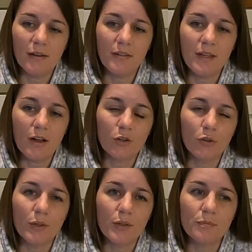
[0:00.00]
The
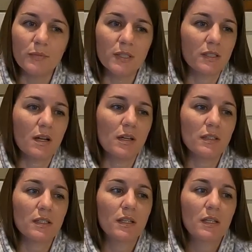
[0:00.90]
algorithm does
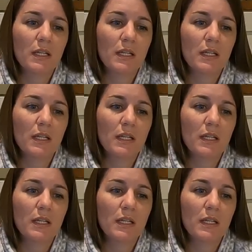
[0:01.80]
not